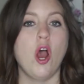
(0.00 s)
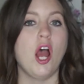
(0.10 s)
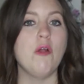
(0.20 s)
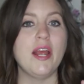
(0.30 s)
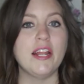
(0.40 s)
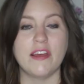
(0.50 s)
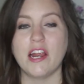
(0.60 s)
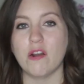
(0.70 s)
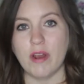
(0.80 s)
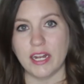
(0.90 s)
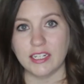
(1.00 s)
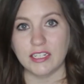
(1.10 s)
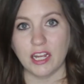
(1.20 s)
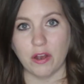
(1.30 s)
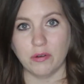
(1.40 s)
already there, ready to
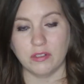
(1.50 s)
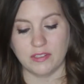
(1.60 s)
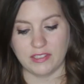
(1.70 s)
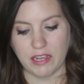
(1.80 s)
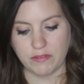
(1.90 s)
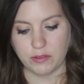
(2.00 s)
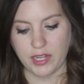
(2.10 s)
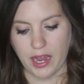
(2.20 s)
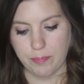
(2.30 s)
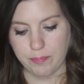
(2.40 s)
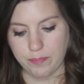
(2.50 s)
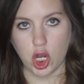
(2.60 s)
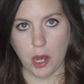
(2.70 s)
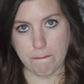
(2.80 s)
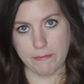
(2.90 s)
go, and it'll save you time.
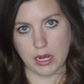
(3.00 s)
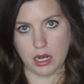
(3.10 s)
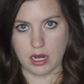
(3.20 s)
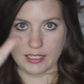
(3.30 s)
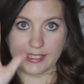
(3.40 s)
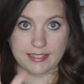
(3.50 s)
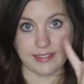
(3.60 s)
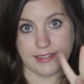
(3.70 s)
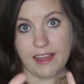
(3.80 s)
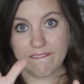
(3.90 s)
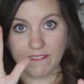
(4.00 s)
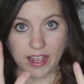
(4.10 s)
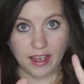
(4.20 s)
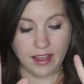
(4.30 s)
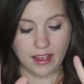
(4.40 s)
Number
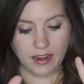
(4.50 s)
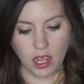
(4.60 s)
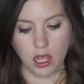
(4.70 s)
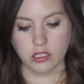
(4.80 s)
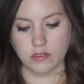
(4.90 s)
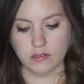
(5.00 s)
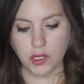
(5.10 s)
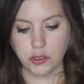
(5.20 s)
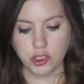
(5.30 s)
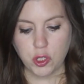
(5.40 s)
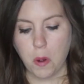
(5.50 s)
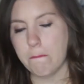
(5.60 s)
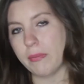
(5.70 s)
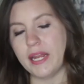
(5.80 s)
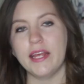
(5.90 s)
7, social
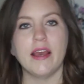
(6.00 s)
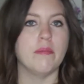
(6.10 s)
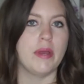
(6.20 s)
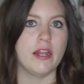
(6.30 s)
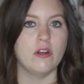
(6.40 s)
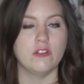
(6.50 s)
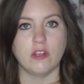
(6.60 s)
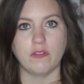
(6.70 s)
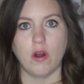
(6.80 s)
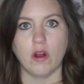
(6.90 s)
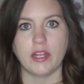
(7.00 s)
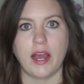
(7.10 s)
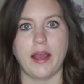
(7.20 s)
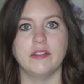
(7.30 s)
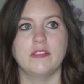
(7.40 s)
media banners of all
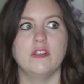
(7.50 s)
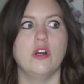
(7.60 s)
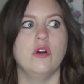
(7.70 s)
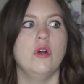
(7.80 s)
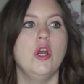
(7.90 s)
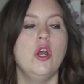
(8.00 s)
kinds. So